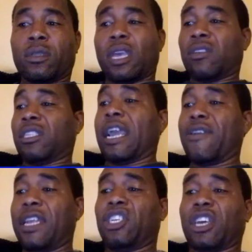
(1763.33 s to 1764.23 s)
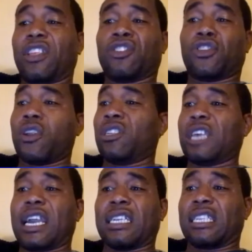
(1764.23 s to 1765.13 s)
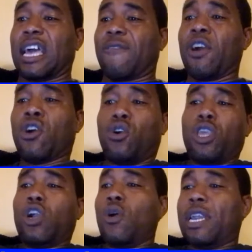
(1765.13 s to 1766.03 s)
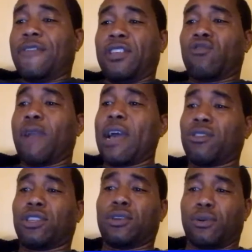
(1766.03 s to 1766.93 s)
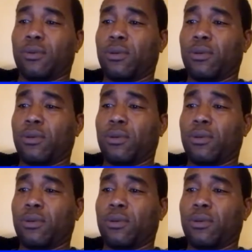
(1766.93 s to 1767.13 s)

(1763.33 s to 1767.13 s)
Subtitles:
They're staring at each other. There's 30 seconds left. Who you going to give this round to?